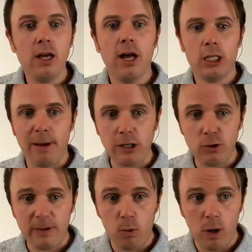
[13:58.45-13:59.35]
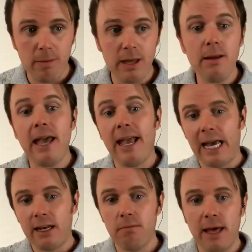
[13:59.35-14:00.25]
especially in women
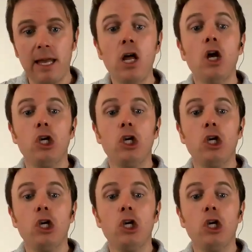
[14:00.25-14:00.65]
and in men.